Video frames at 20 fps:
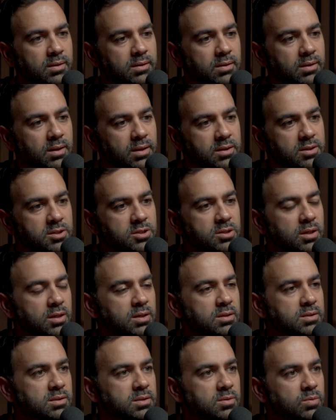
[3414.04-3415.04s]
they
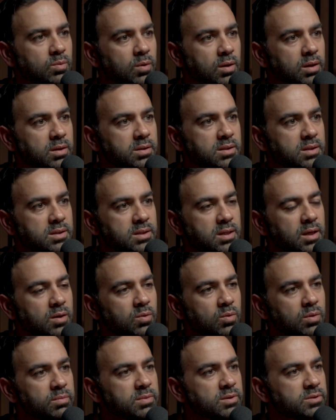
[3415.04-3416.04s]
just want to
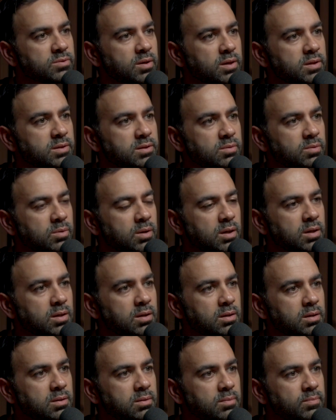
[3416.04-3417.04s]
take women's rights
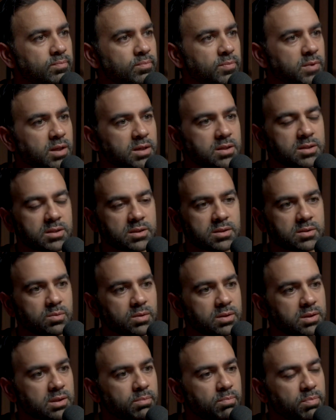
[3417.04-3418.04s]
away. They just
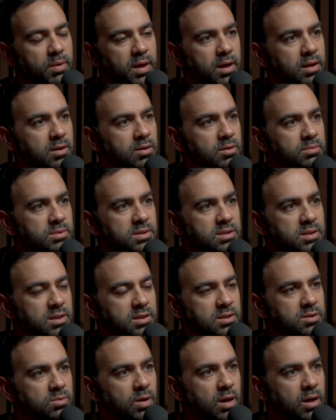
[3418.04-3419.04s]
want to ban
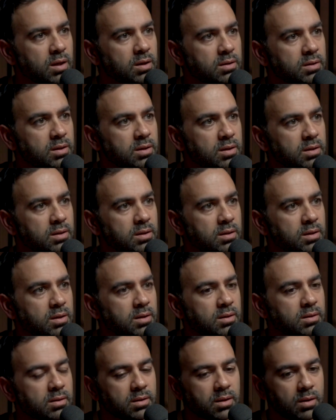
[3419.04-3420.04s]
homosexuality.
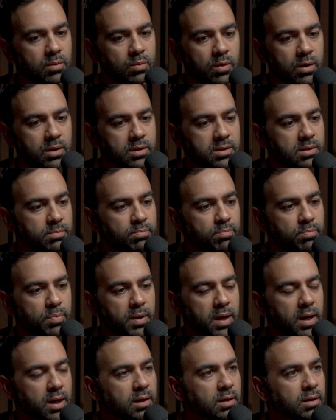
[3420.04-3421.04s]
Mm. They want to
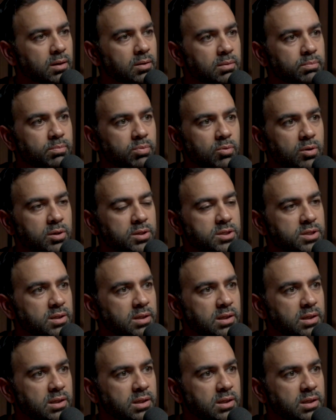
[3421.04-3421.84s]
ban abortion